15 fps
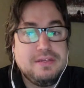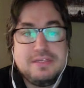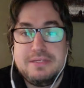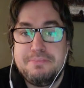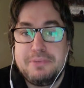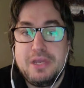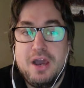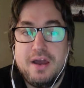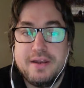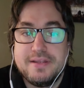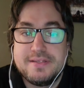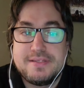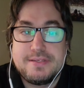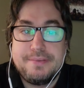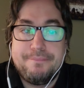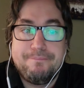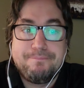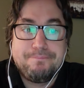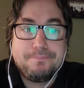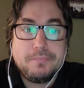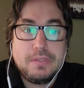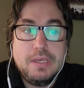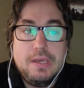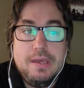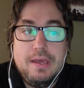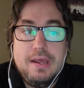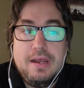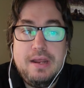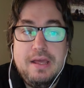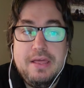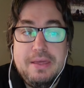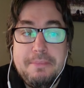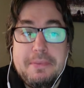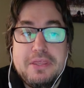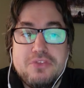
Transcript: to be honest. I mean,